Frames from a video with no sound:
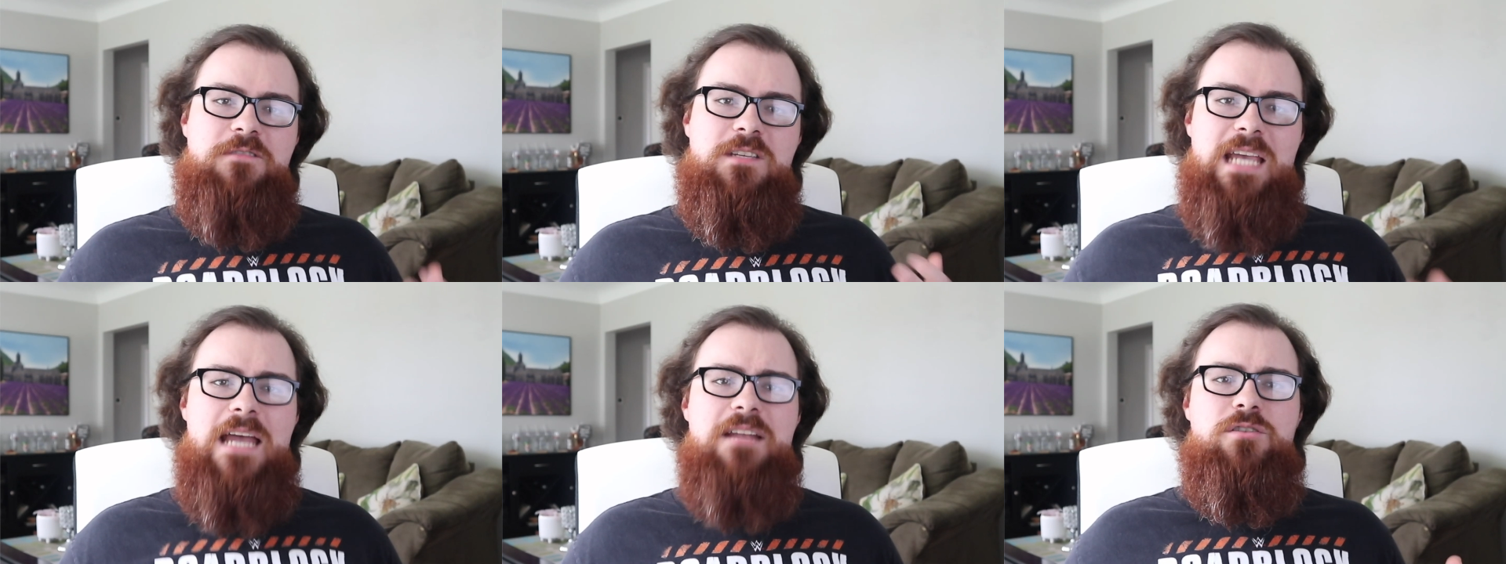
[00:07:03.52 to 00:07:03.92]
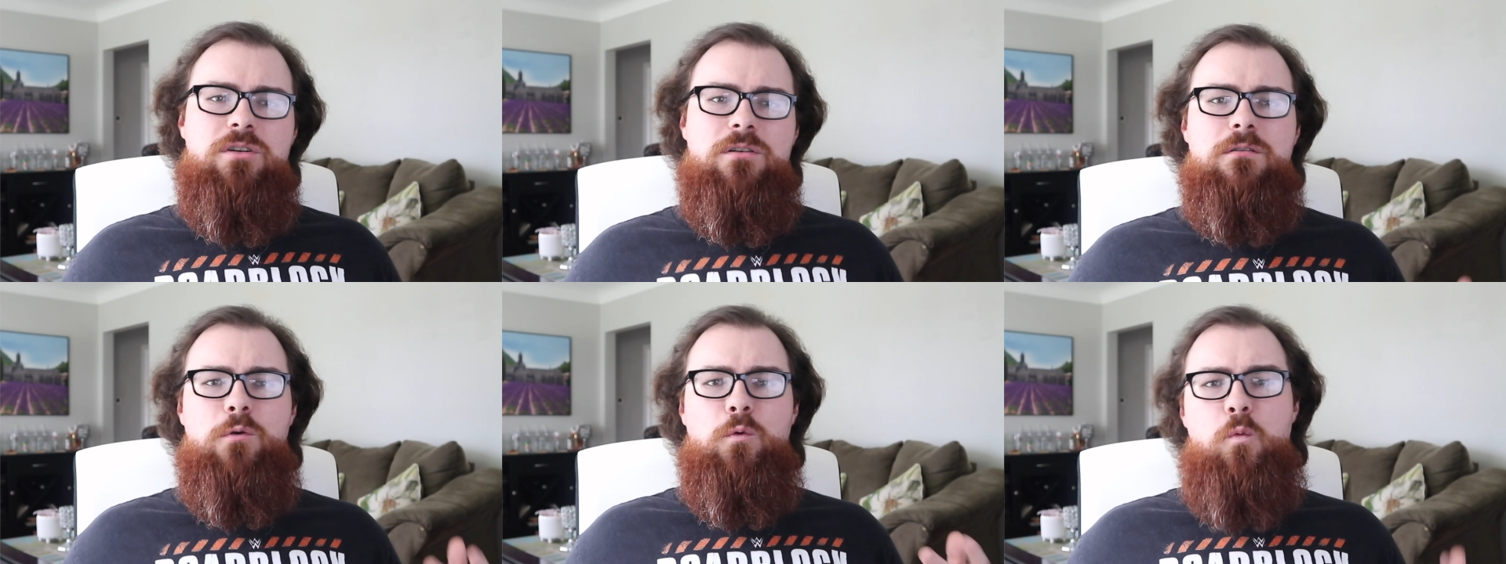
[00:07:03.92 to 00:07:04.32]
Ted
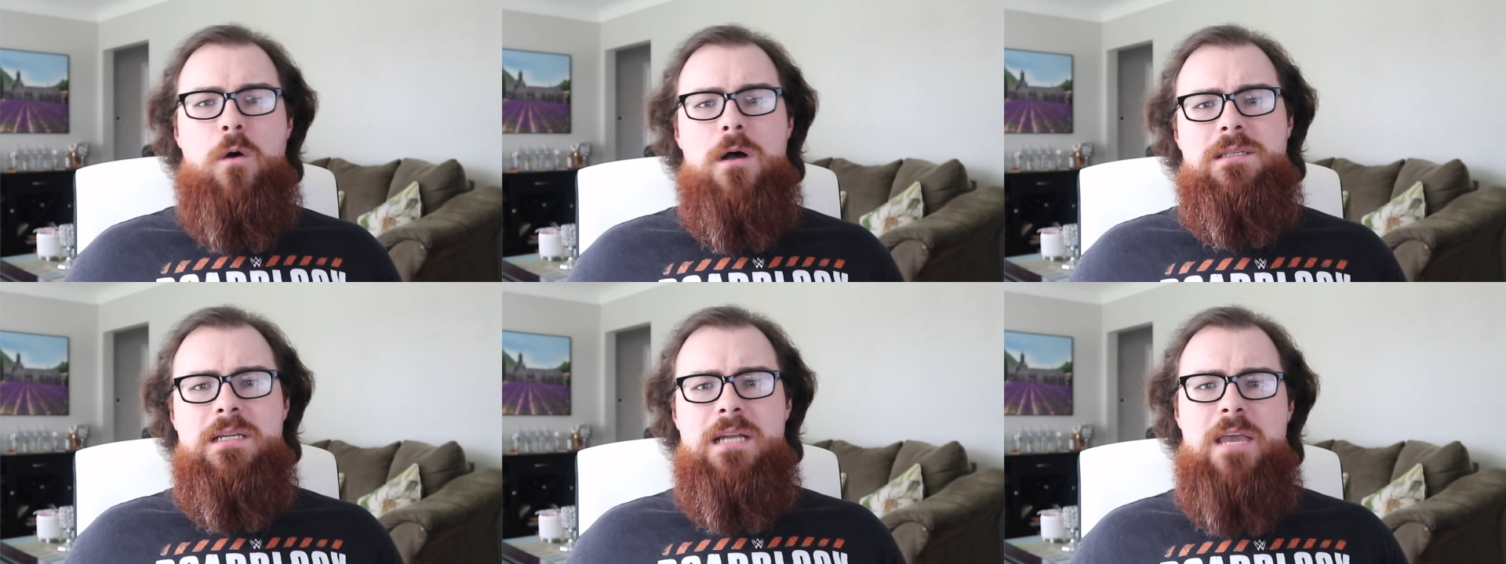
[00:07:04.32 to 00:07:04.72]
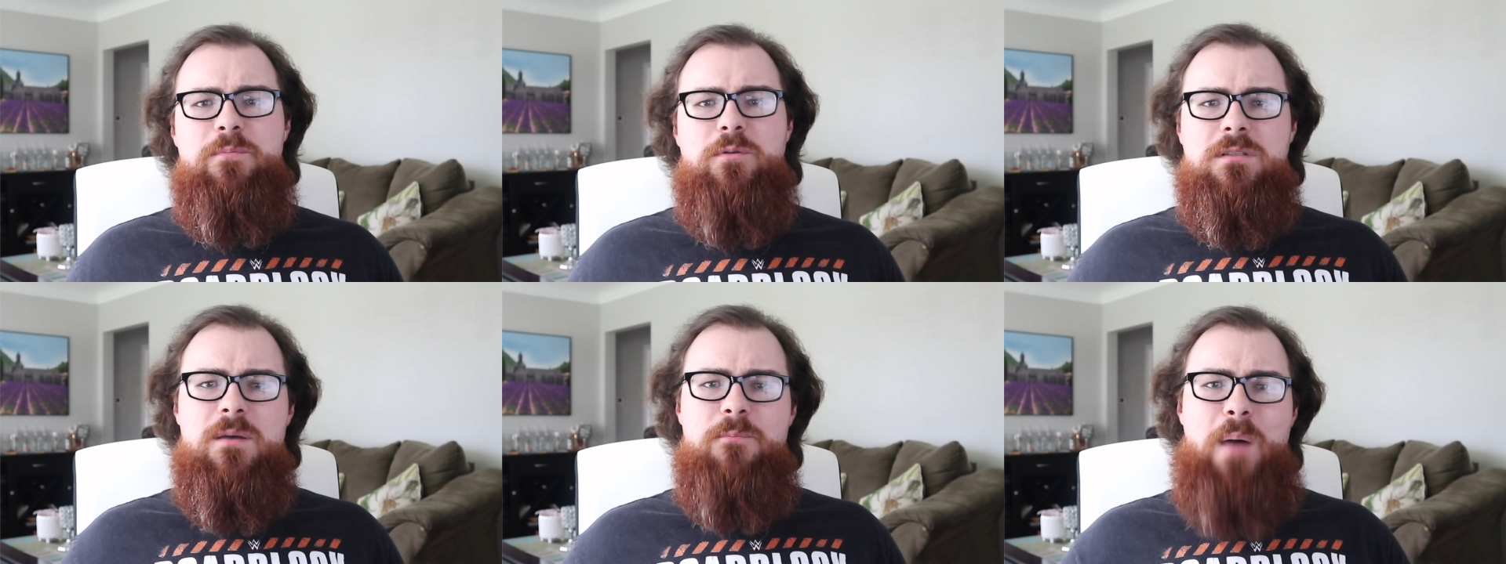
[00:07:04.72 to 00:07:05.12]
Turner wasn't
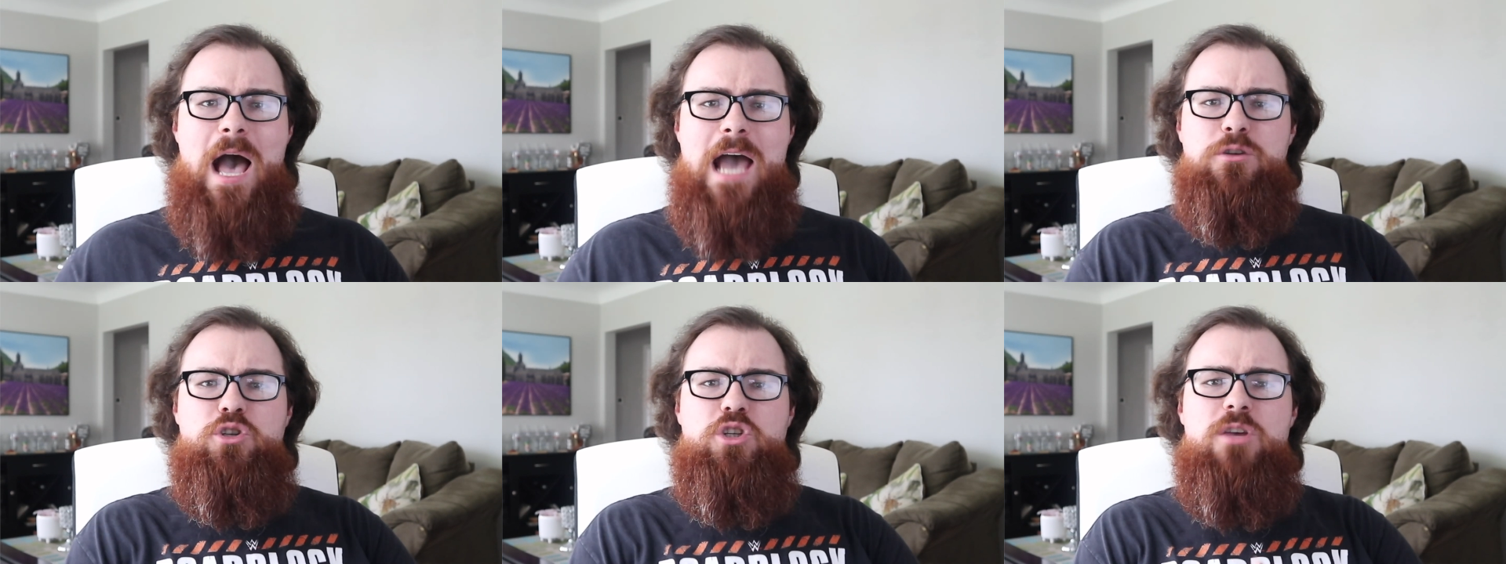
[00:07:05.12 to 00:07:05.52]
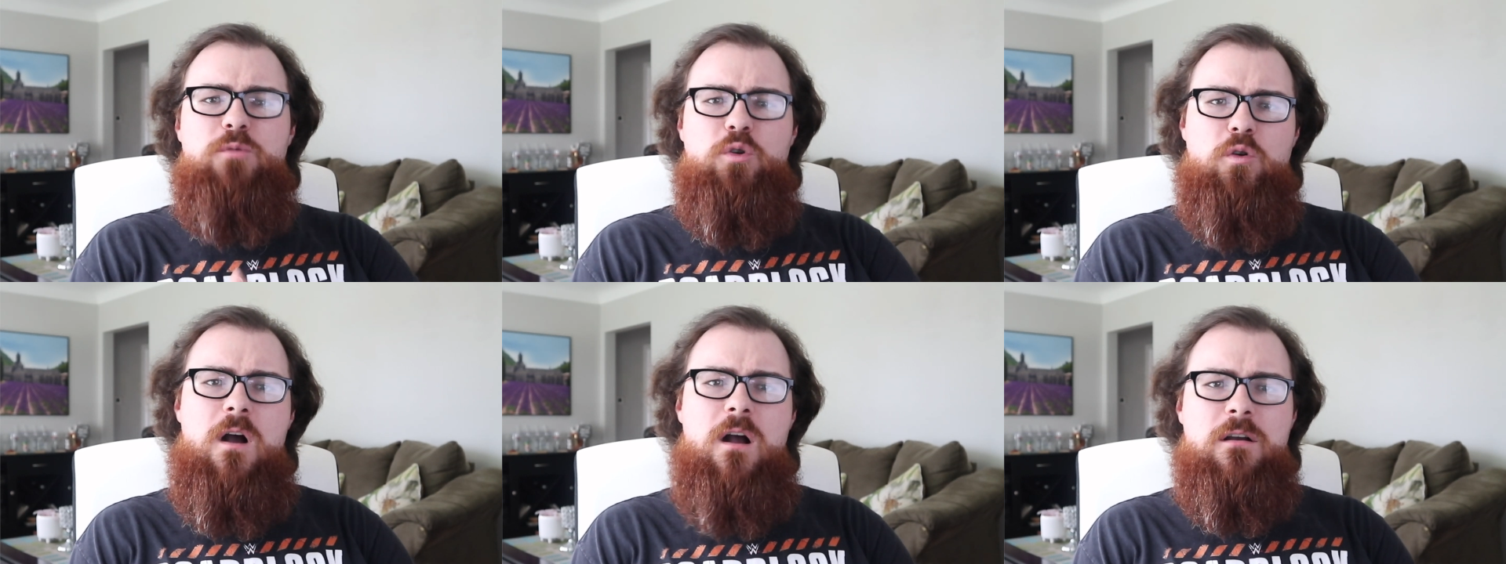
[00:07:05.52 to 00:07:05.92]
able to buy
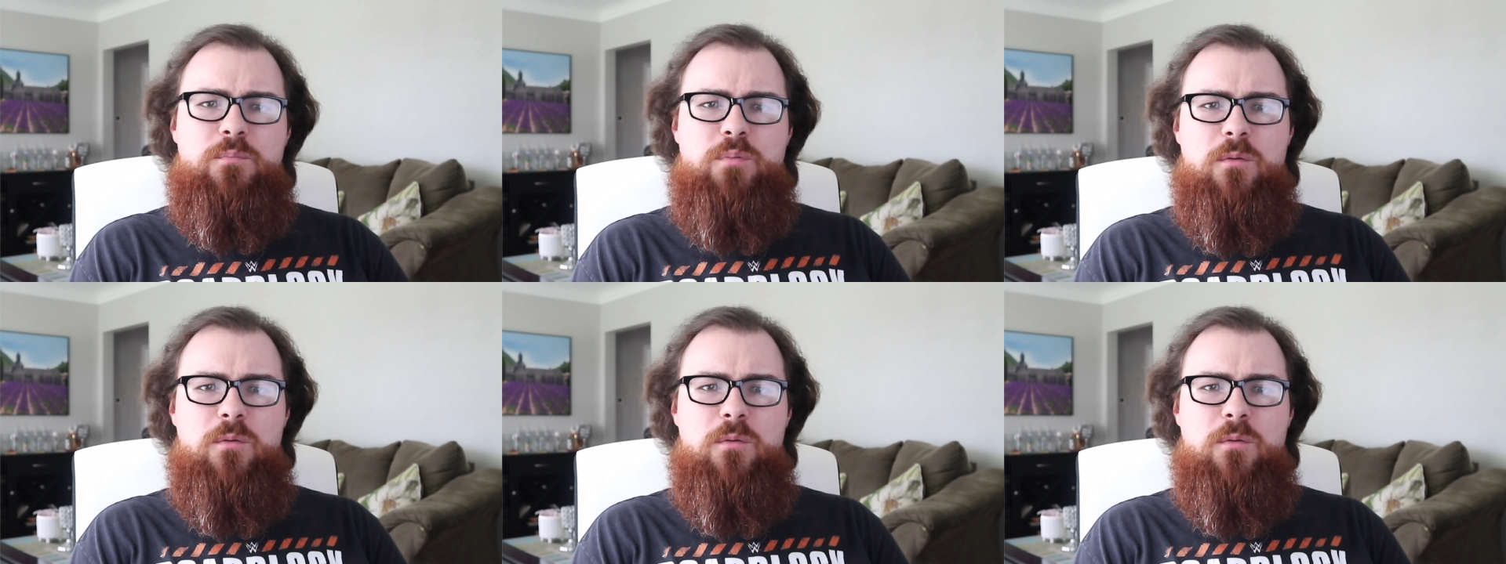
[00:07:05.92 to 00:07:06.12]
Jim Crockett